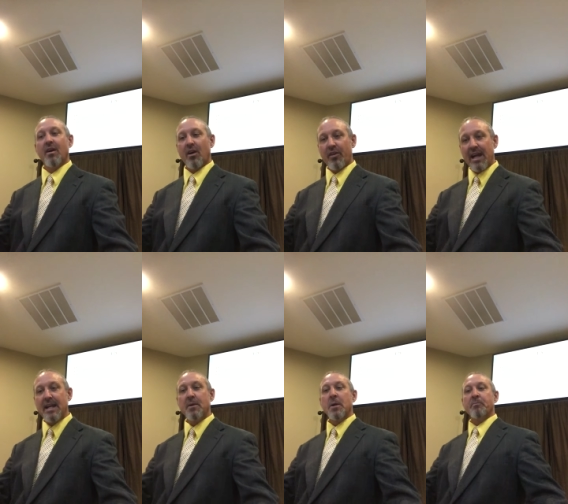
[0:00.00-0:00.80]
All
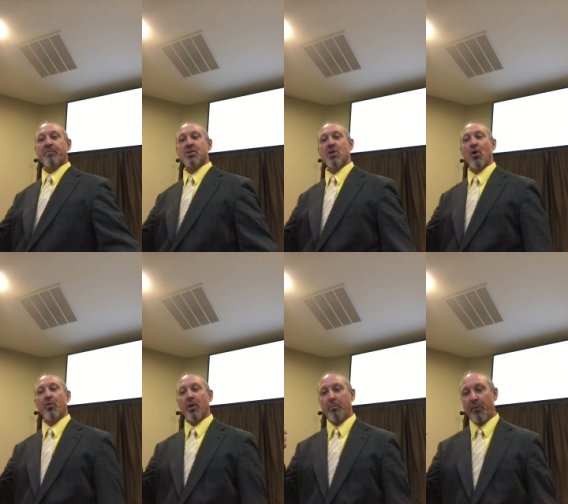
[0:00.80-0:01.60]
right? So
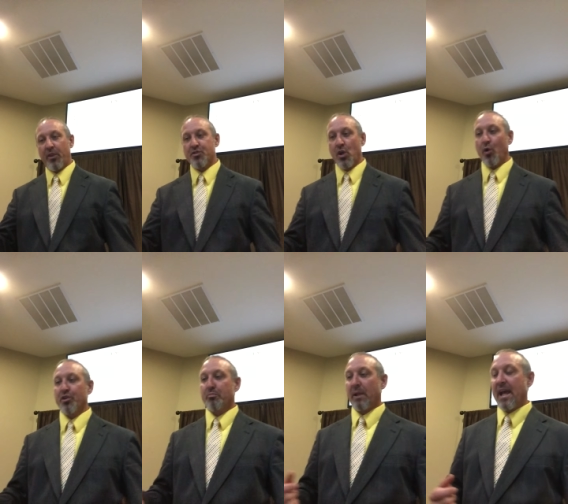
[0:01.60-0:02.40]
the, the
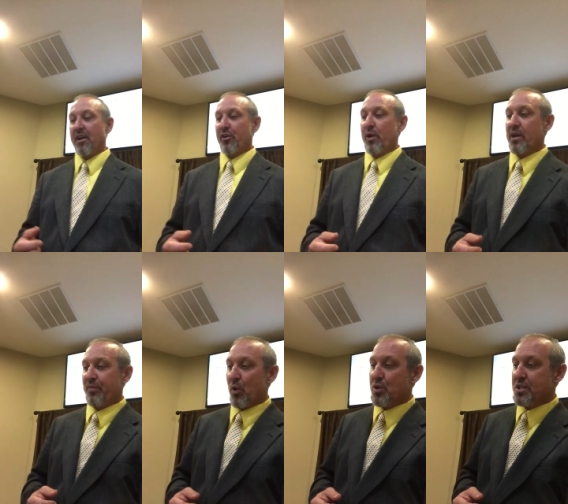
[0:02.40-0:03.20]
soldiers platted a crown of
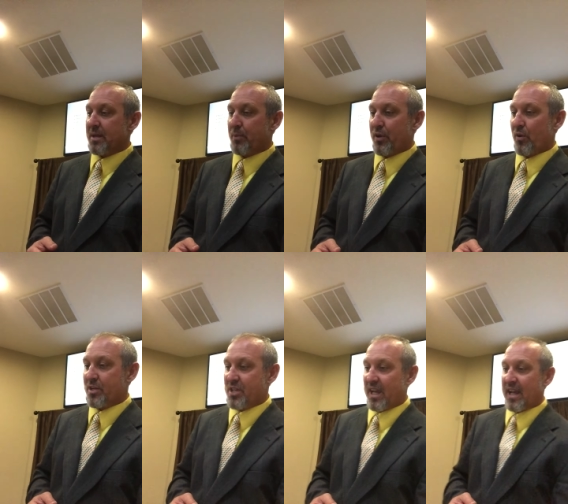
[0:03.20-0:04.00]
thorns and they put it on
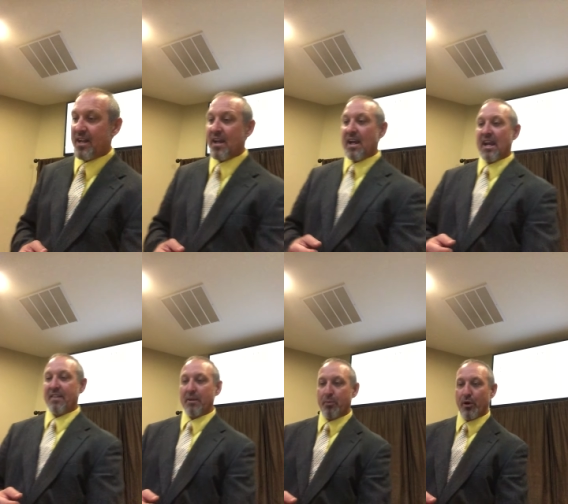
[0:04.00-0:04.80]
his head
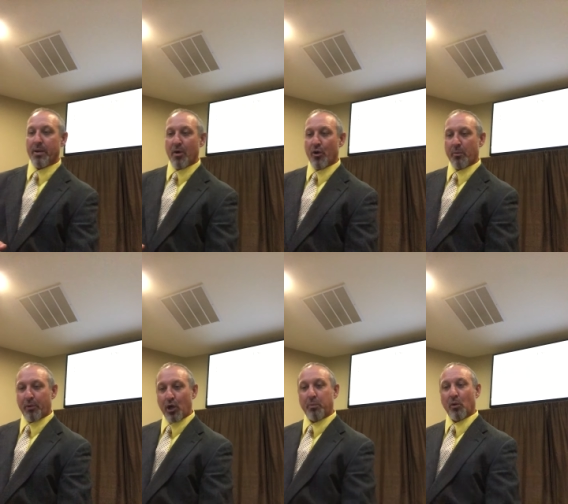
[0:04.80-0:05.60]
and they put him on a
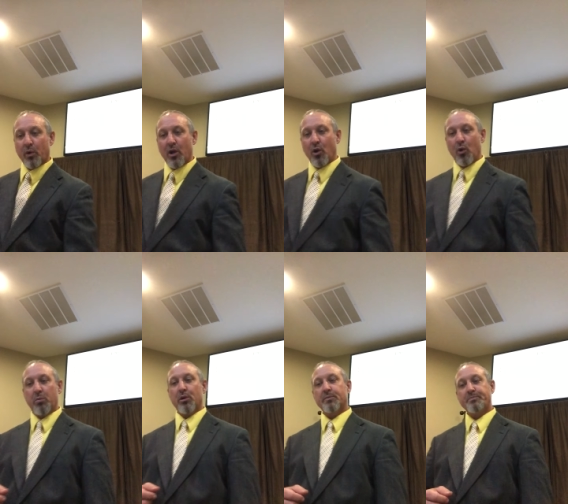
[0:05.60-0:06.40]
purple
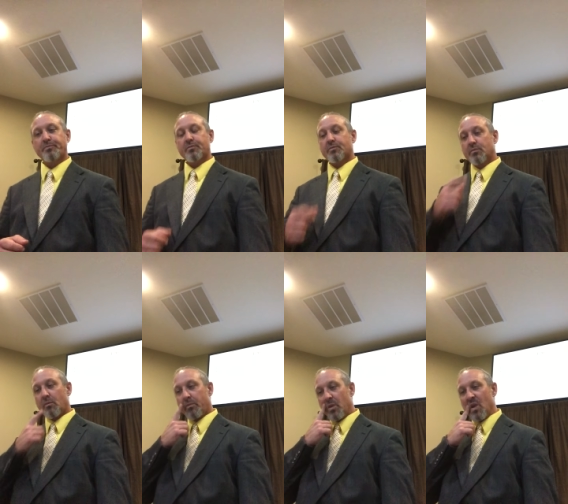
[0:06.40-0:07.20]
robe
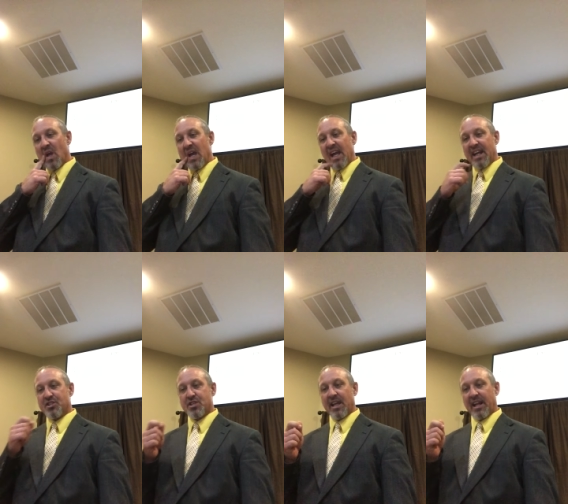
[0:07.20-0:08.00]

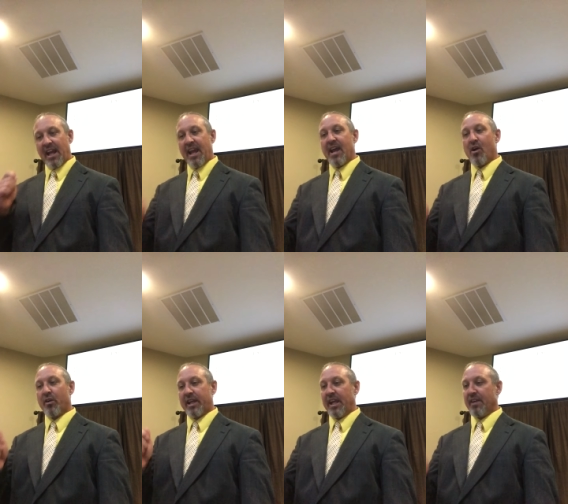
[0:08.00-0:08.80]
and said,
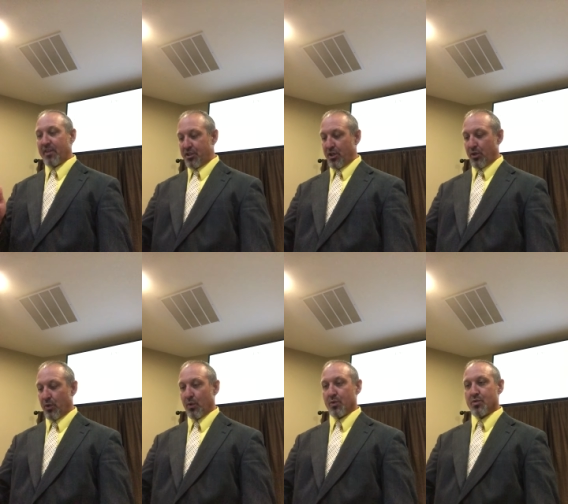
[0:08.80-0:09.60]
Hail, King of the
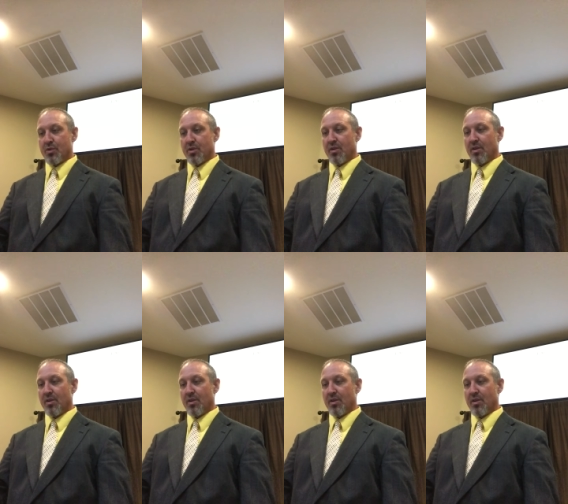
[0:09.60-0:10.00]
Jews.